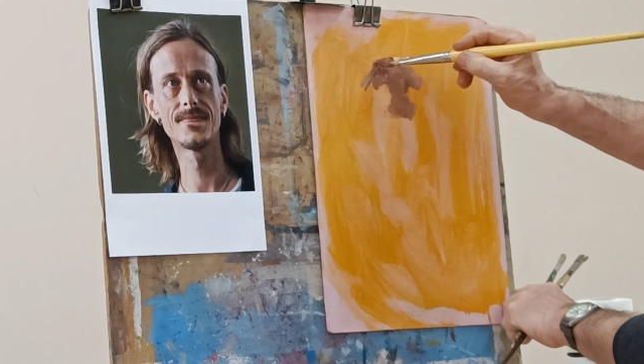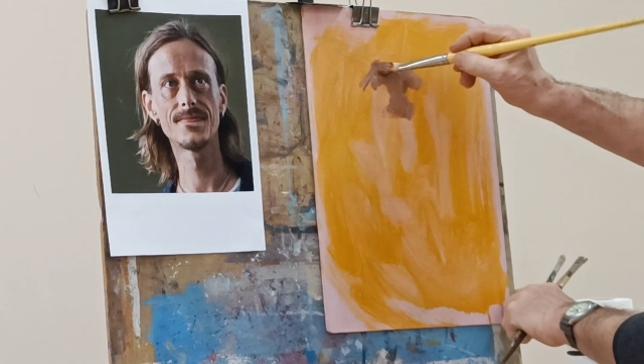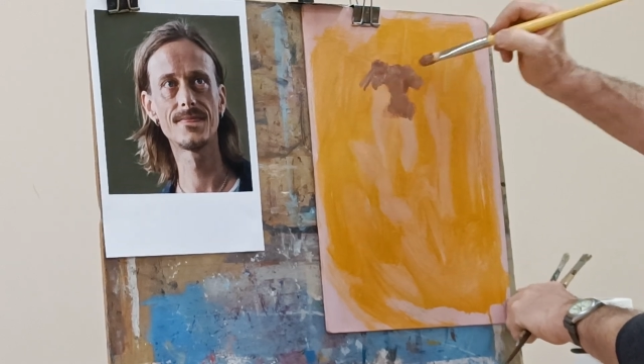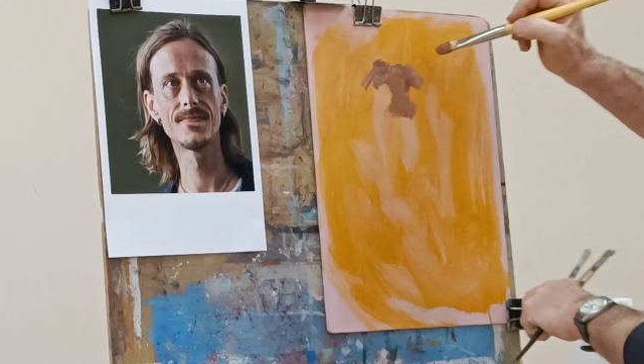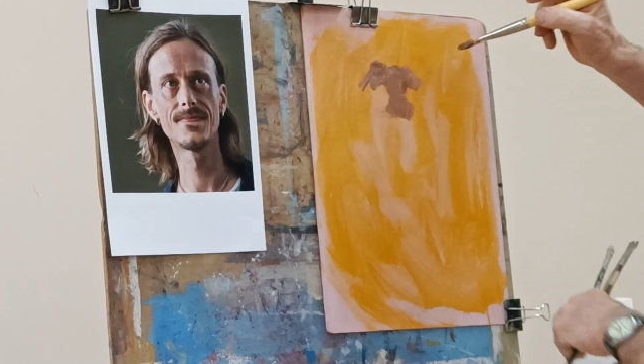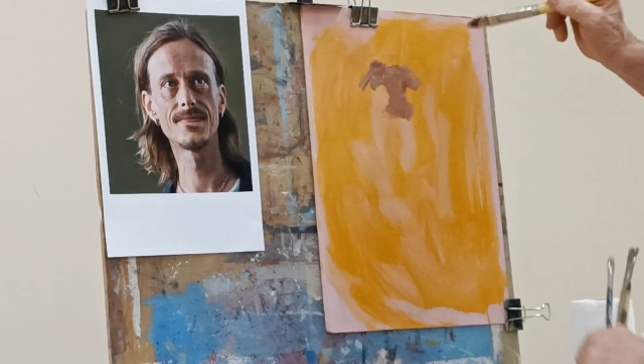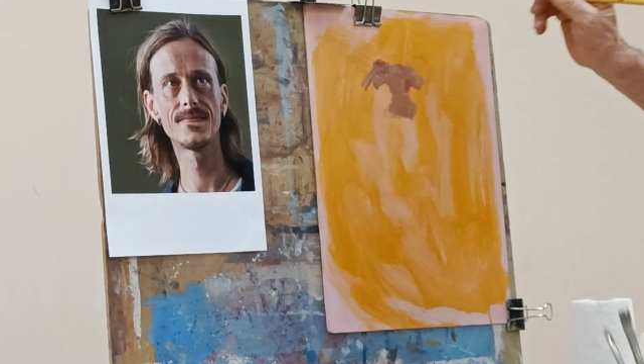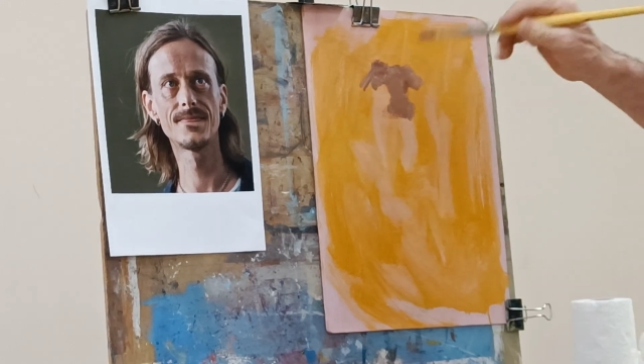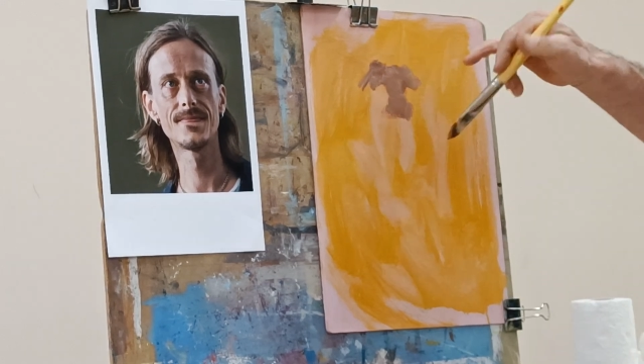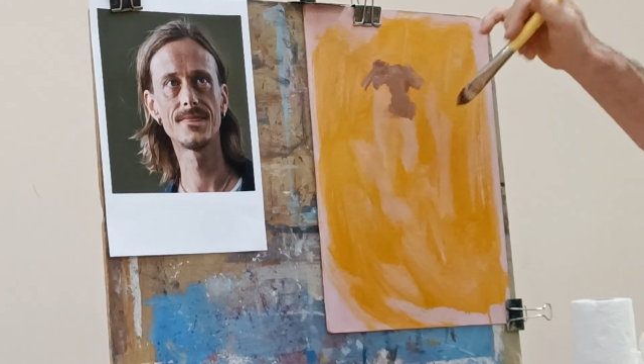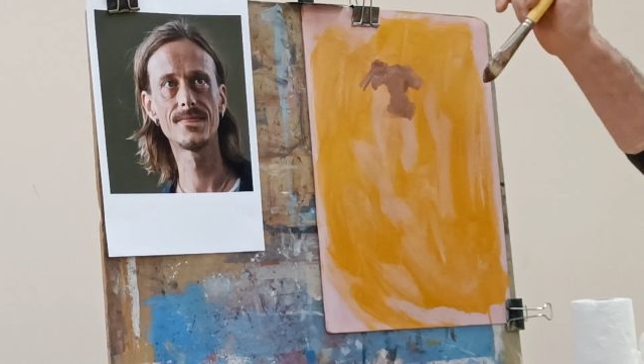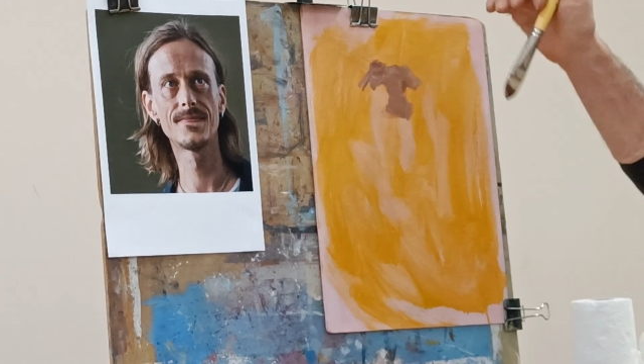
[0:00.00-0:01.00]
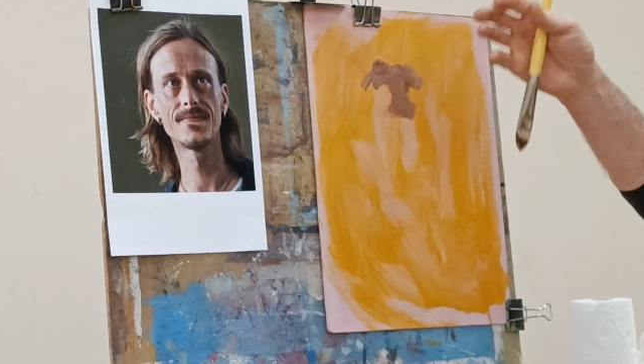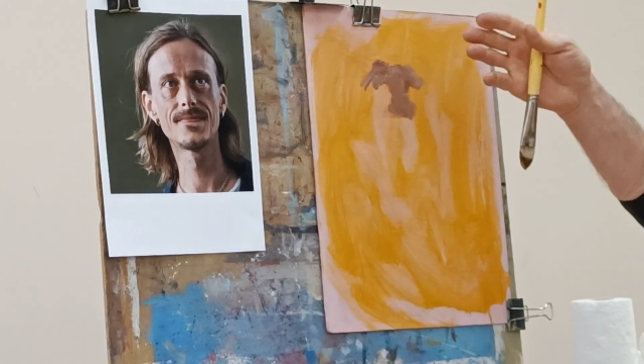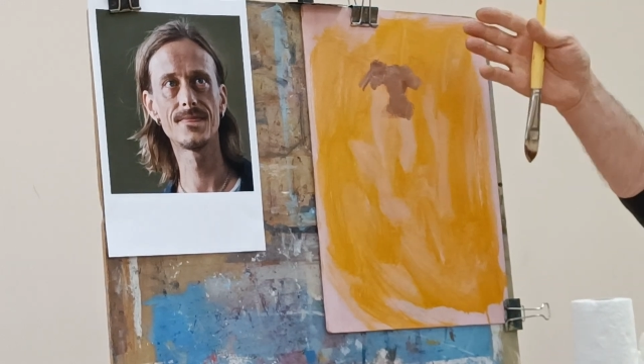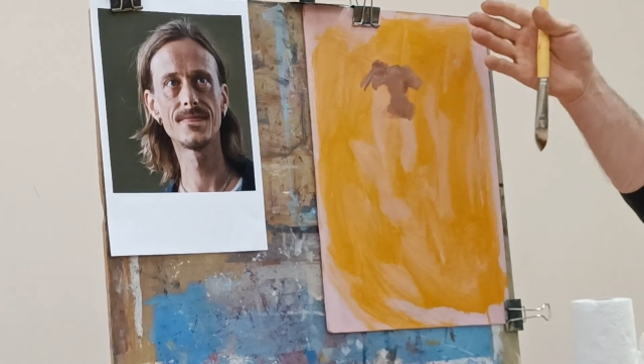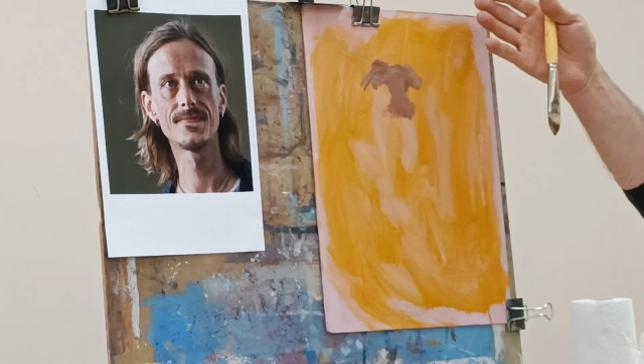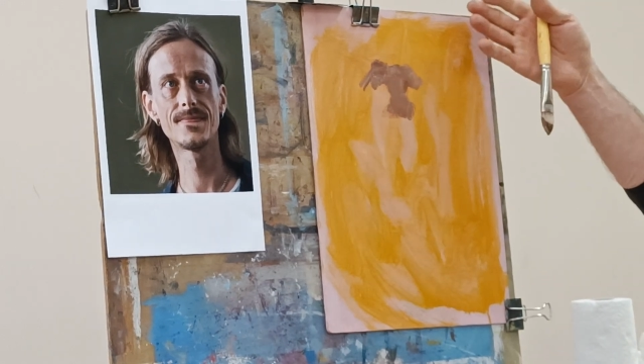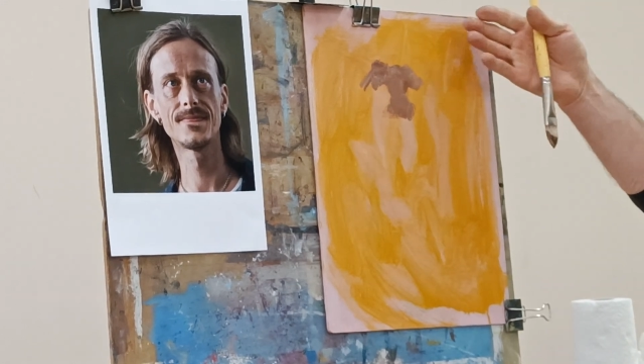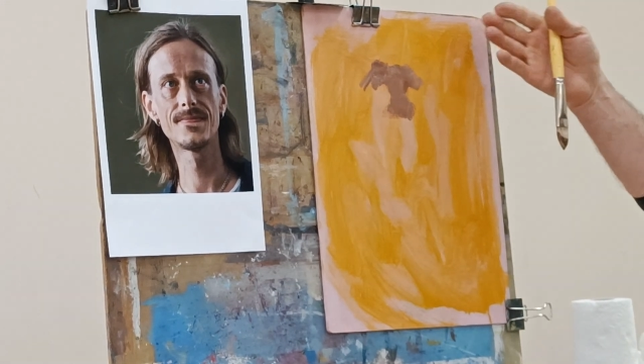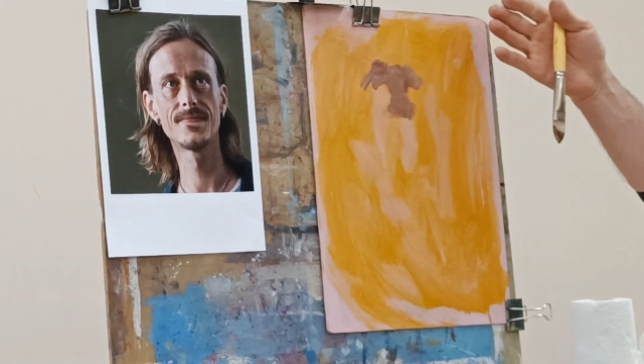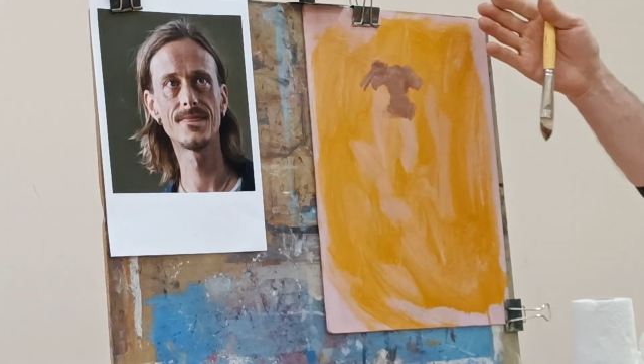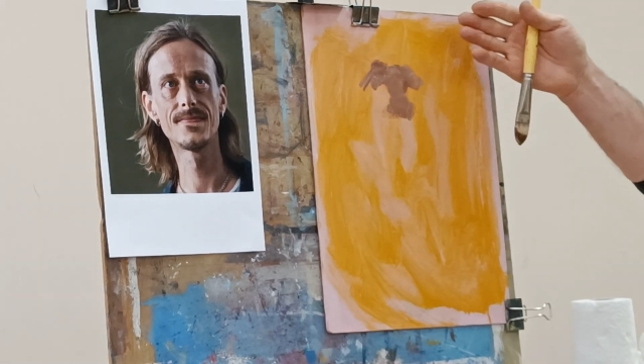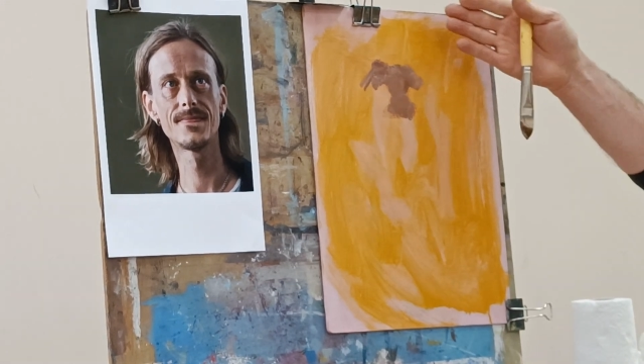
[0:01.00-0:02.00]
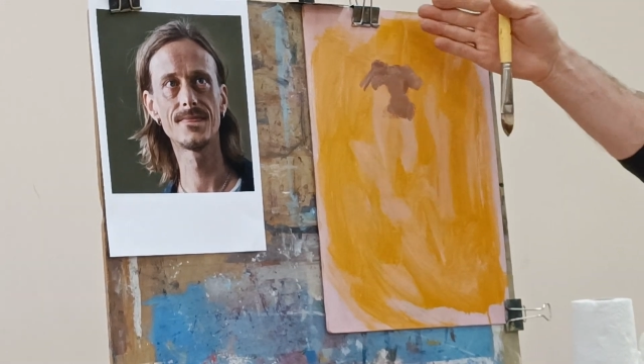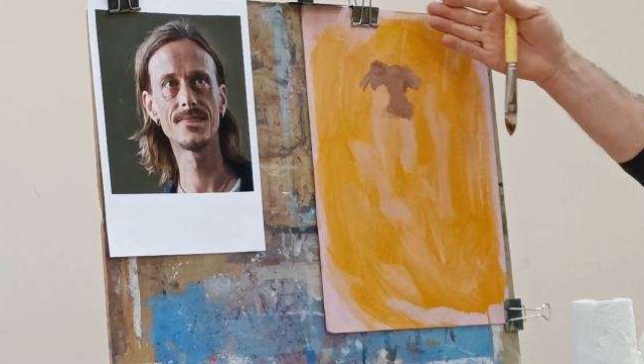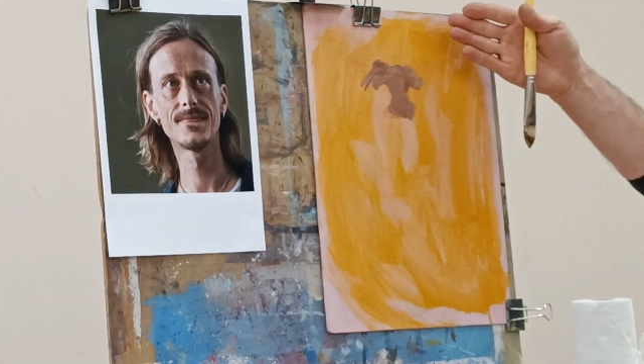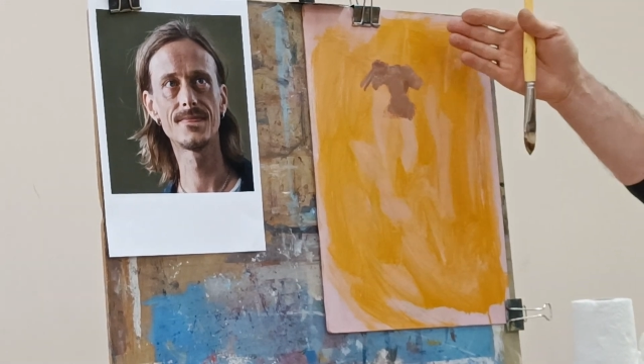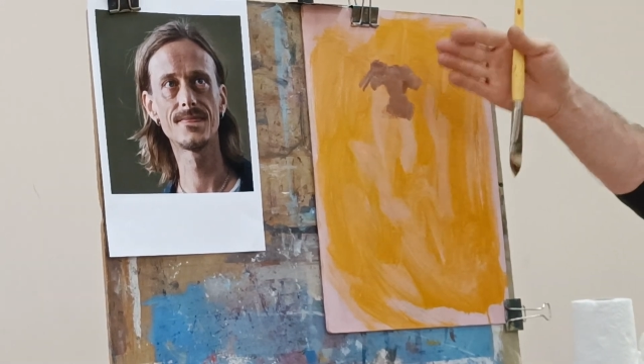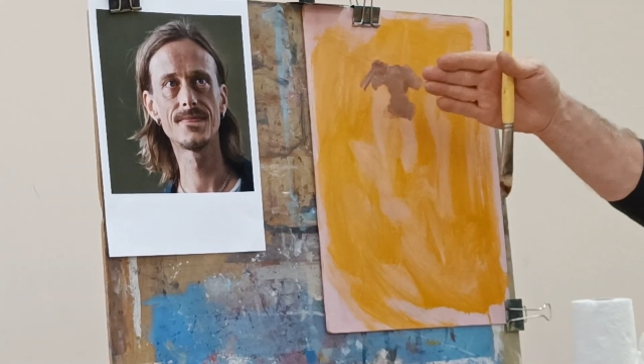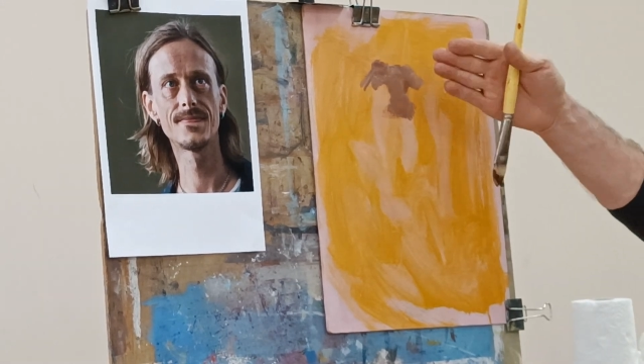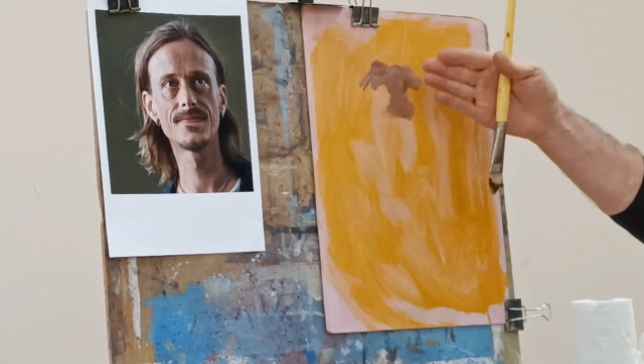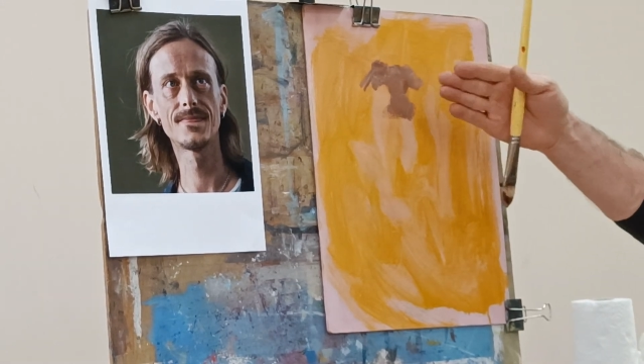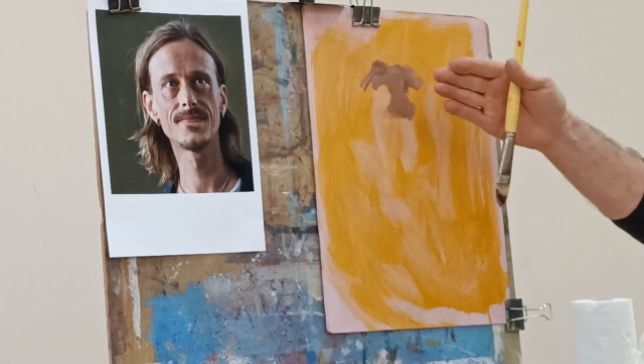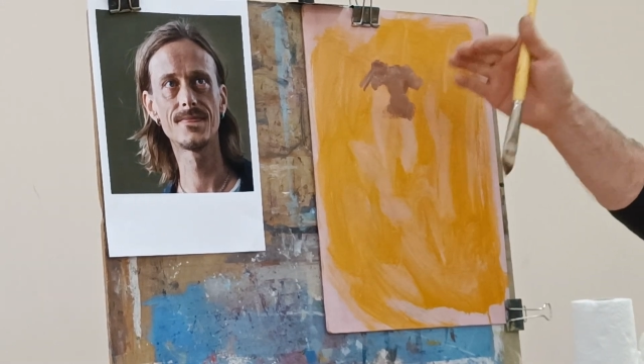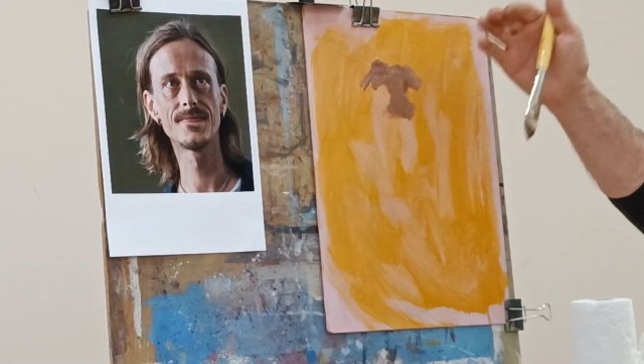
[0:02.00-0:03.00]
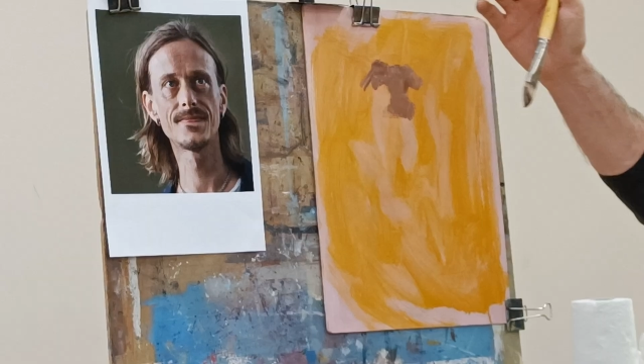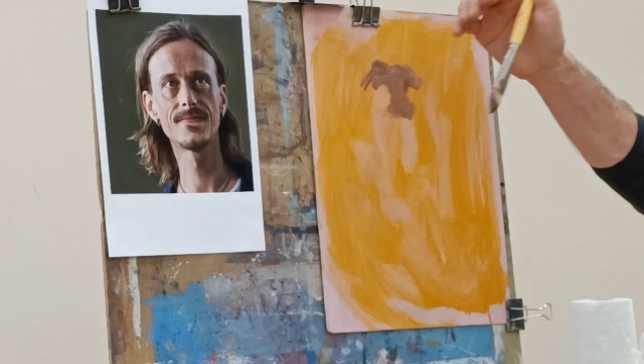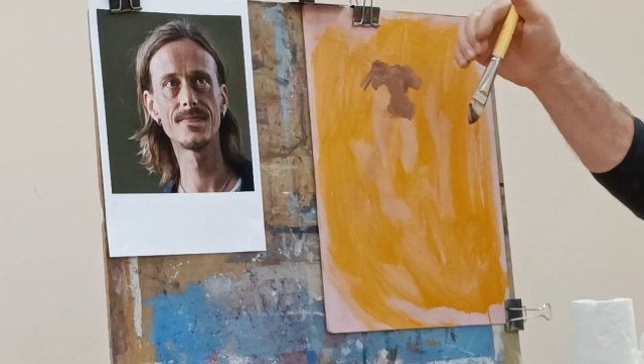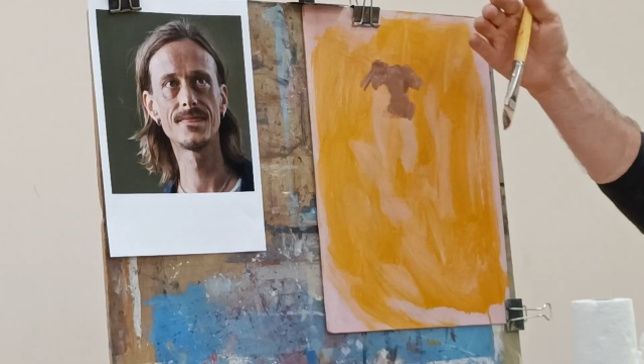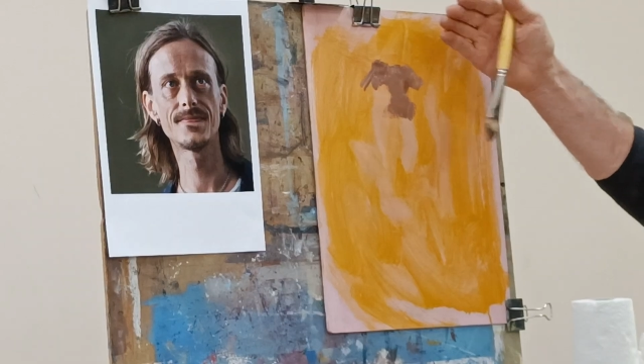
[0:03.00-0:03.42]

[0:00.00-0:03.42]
think I'm inclined to work sort of mid-tone